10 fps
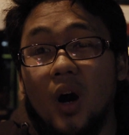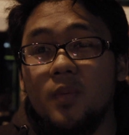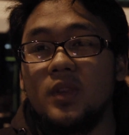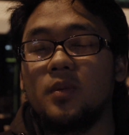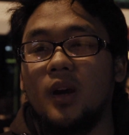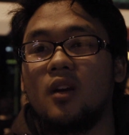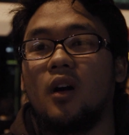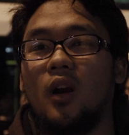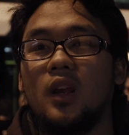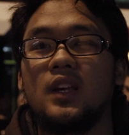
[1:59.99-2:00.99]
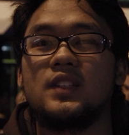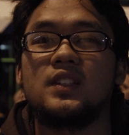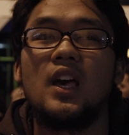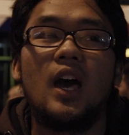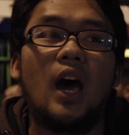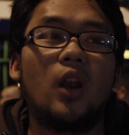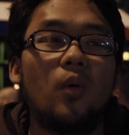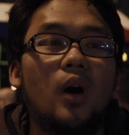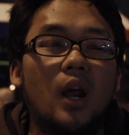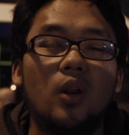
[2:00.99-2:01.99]
walk me to my car? Because I
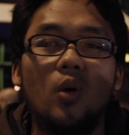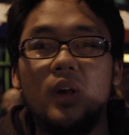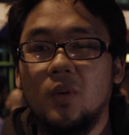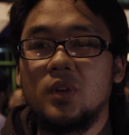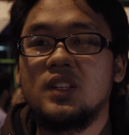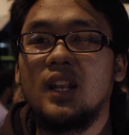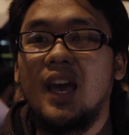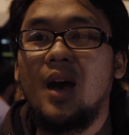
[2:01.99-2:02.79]
don't I don't know what, what's gonna